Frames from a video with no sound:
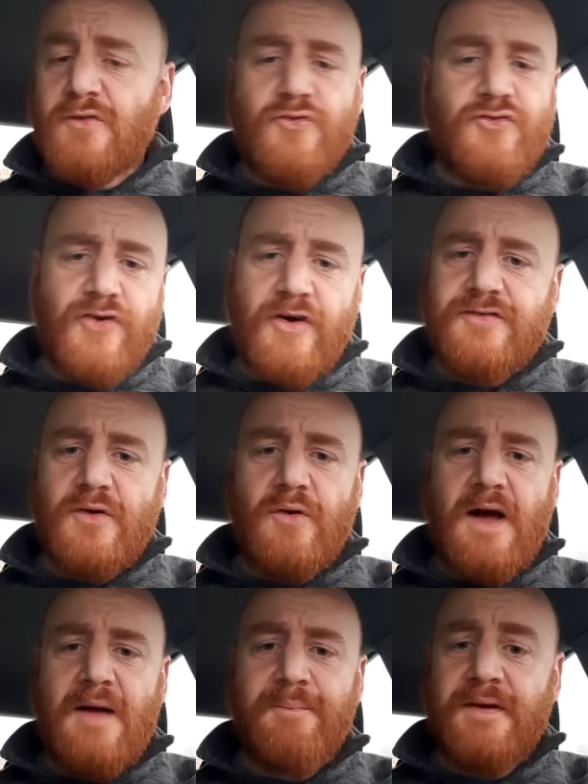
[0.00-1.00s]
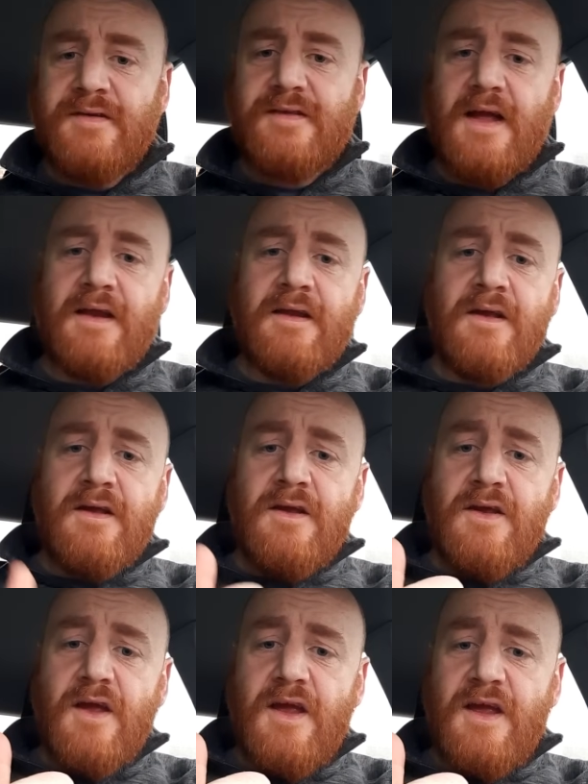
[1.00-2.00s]
So just so happens then
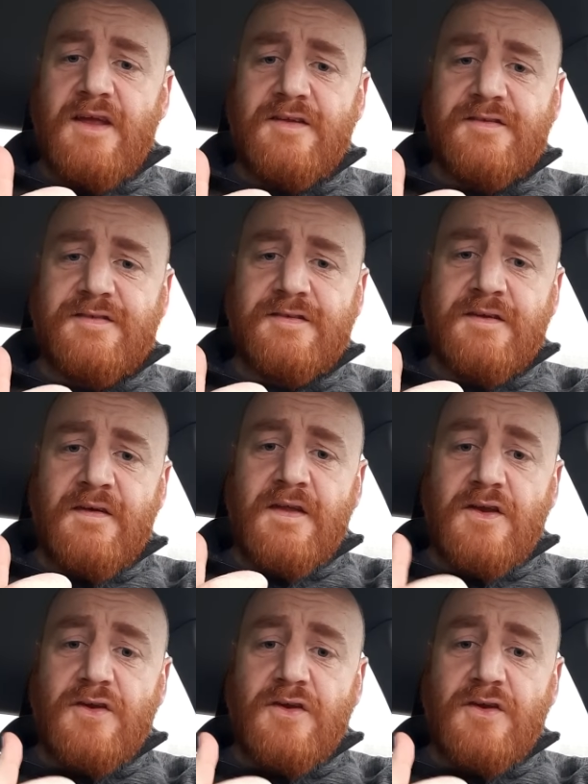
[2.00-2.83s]
is